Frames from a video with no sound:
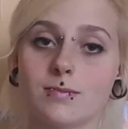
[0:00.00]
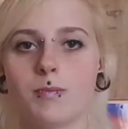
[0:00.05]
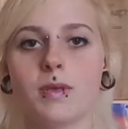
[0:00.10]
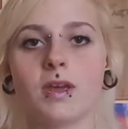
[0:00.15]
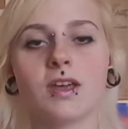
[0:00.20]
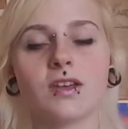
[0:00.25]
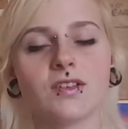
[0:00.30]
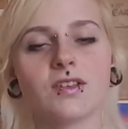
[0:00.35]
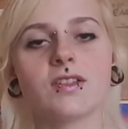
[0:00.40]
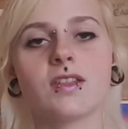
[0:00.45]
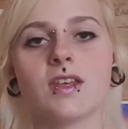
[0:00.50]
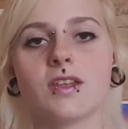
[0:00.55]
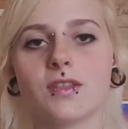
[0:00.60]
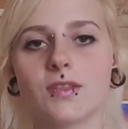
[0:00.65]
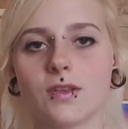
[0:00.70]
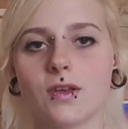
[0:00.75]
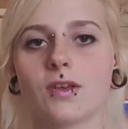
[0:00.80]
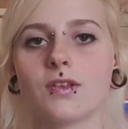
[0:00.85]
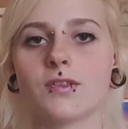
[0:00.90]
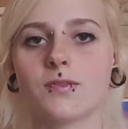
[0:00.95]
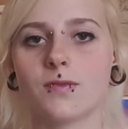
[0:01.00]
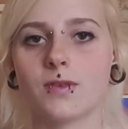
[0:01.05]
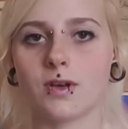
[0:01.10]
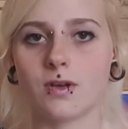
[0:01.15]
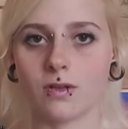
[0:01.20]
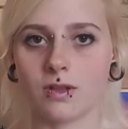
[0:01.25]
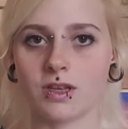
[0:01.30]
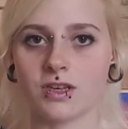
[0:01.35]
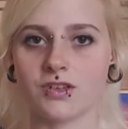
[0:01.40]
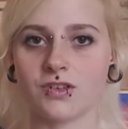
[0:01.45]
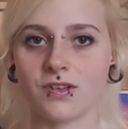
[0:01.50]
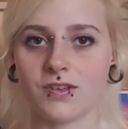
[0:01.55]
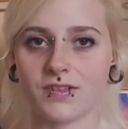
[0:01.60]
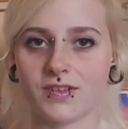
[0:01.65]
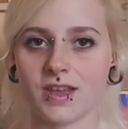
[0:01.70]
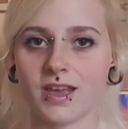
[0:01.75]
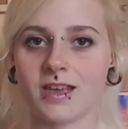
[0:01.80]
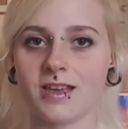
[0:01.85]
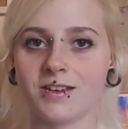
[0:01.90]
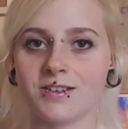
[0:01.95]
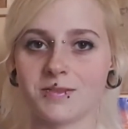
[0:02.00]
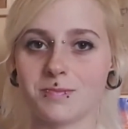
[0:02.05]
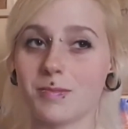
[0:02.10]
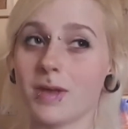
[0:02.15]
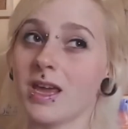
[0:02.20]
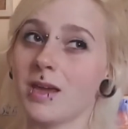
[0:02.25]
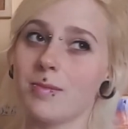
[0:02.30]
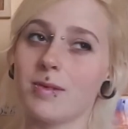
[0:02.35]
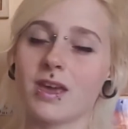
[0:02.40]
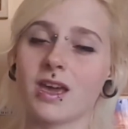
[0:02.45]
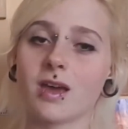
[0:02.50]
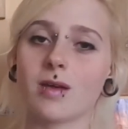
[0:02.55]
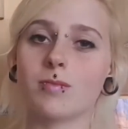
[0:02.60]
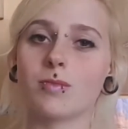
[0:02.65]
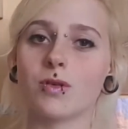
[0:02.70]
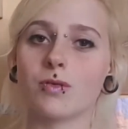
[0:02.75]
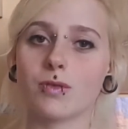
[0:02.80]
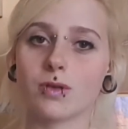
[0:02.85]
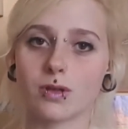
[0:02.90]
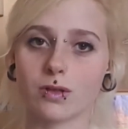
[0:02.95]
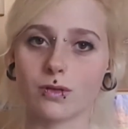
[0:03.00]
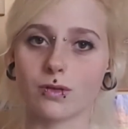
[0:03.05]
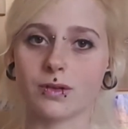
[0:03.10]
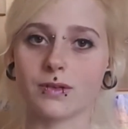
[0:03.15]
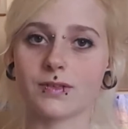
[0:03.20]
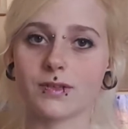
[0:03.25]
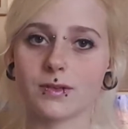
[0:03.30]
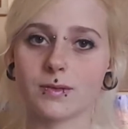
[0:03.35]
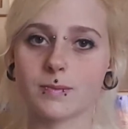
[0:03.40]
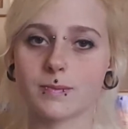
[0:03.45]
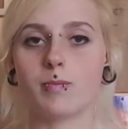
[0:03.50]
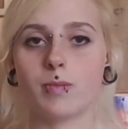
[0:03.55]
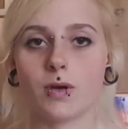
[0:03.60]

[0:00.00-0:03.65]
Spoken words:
Because of their thirst for knowledge, the sage may become a recluse.